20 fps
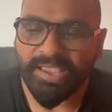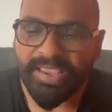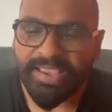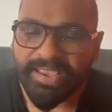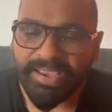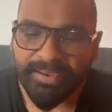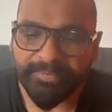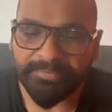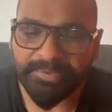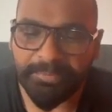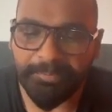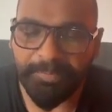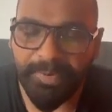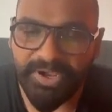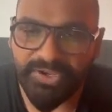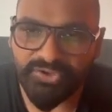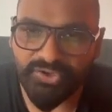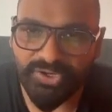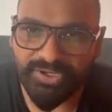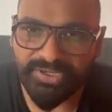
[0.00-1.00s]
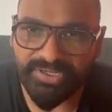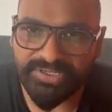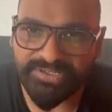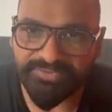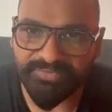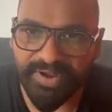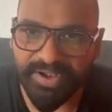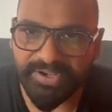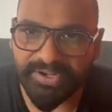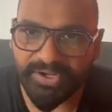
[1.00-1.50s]
If the patient is
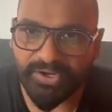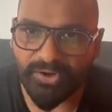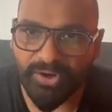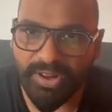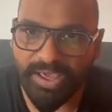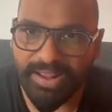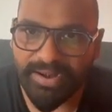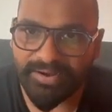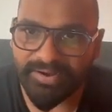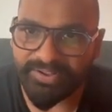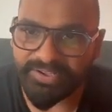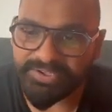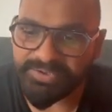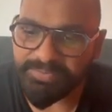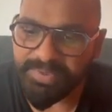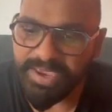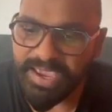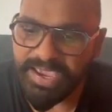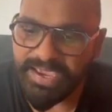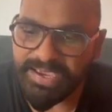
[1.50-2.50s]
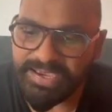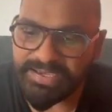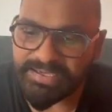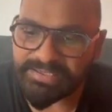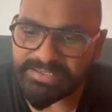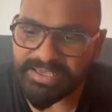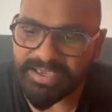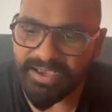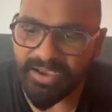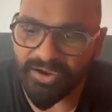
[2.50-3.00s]
ventricular arrhythmia
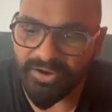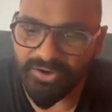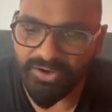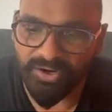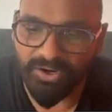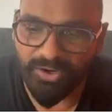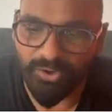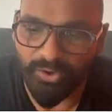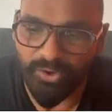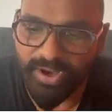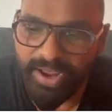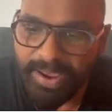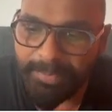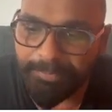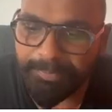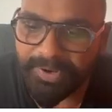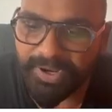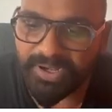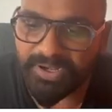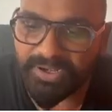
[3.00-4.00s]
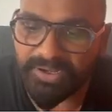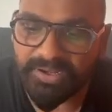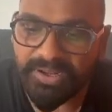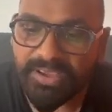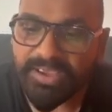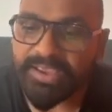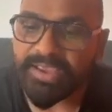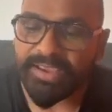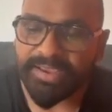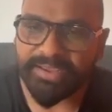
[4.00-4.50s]
is occurred or happened,
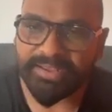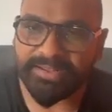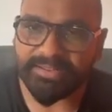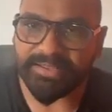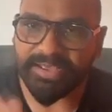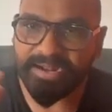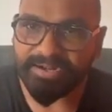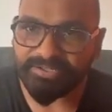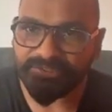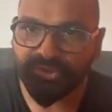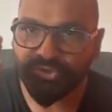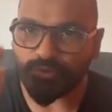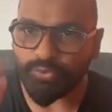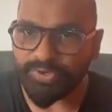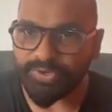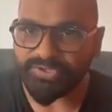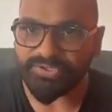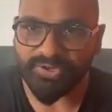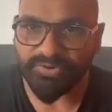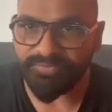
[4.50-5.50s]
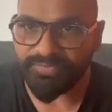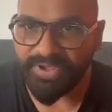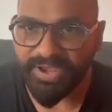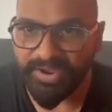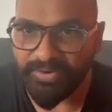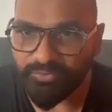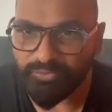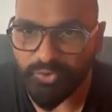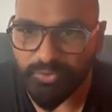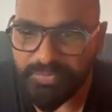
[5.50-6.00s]
in that situation we
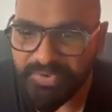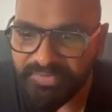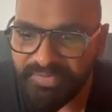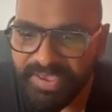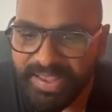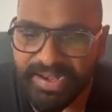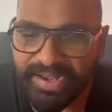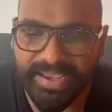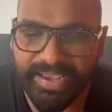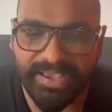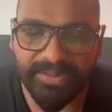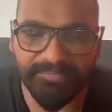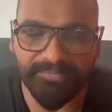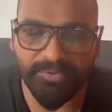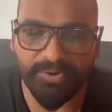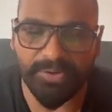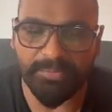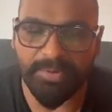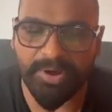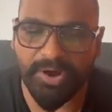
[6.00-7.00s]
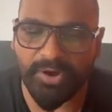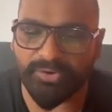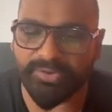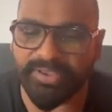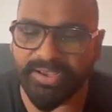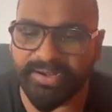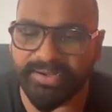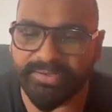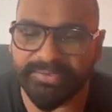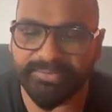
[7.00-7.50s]
have to be very careful about
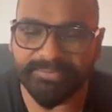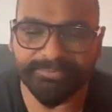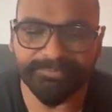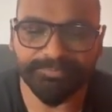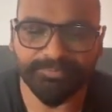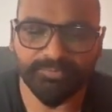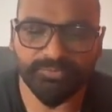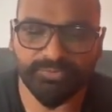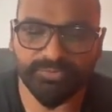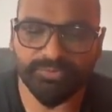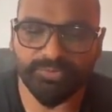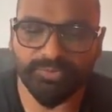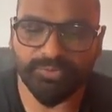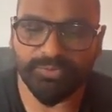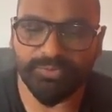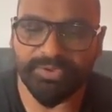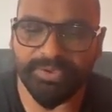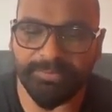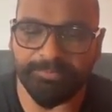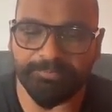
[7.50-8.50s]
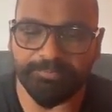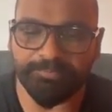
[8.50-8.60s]
that. Okay,